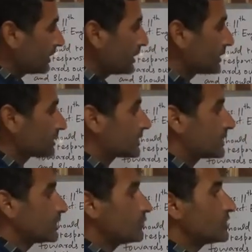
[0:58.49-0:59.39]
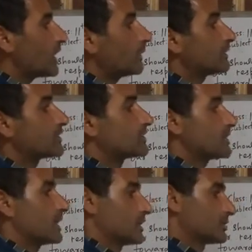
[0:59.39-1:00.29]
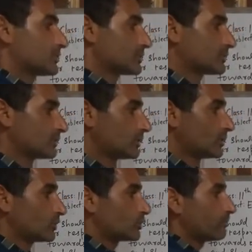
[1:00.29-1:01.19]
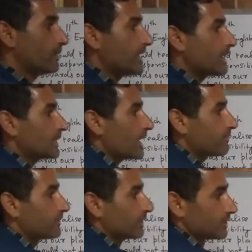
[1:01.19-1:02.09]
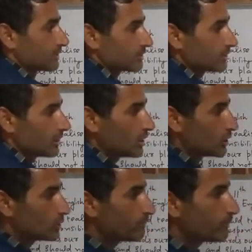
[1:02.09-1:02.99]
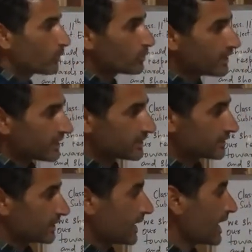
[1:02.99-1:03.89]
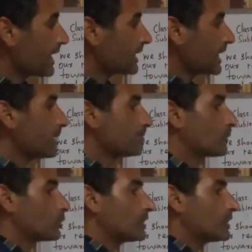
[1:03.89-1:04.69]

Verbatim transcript: it is the duty of the states to make efforts to protect and improve